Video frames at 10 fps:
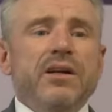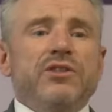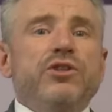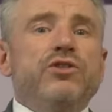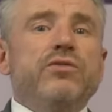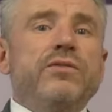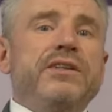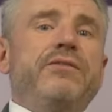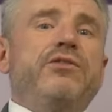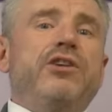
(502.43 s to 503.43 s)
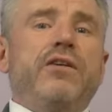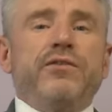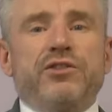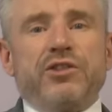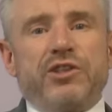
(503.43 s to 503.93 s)
It's useful if you give
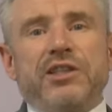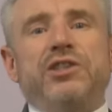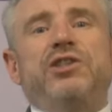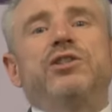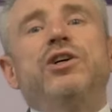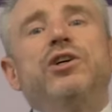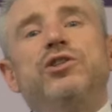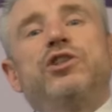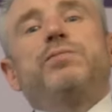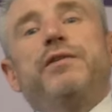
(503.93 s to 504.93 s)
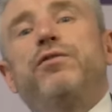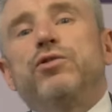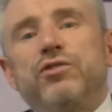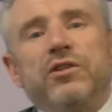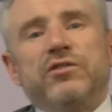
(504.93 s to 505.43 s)
yourself a suggestion just
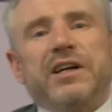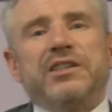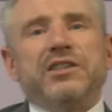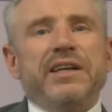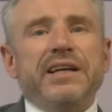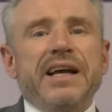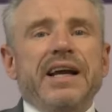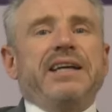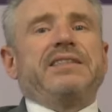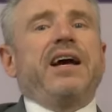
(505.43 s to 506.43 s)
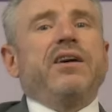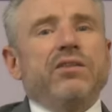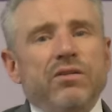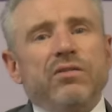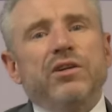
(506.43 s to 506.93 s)
before trance, actually, as to how
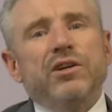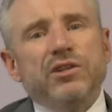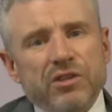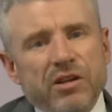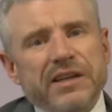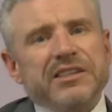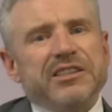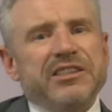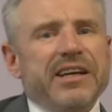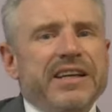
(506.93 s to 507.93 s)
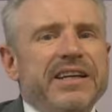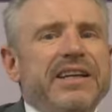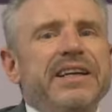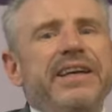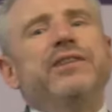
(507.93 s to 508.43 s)
long you'd like to stay
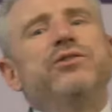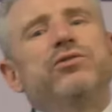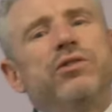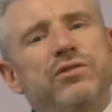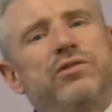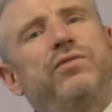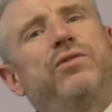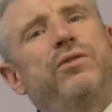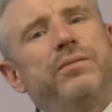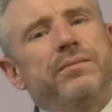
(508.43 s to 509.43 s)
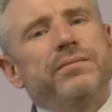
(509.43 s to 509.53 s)
in trance for.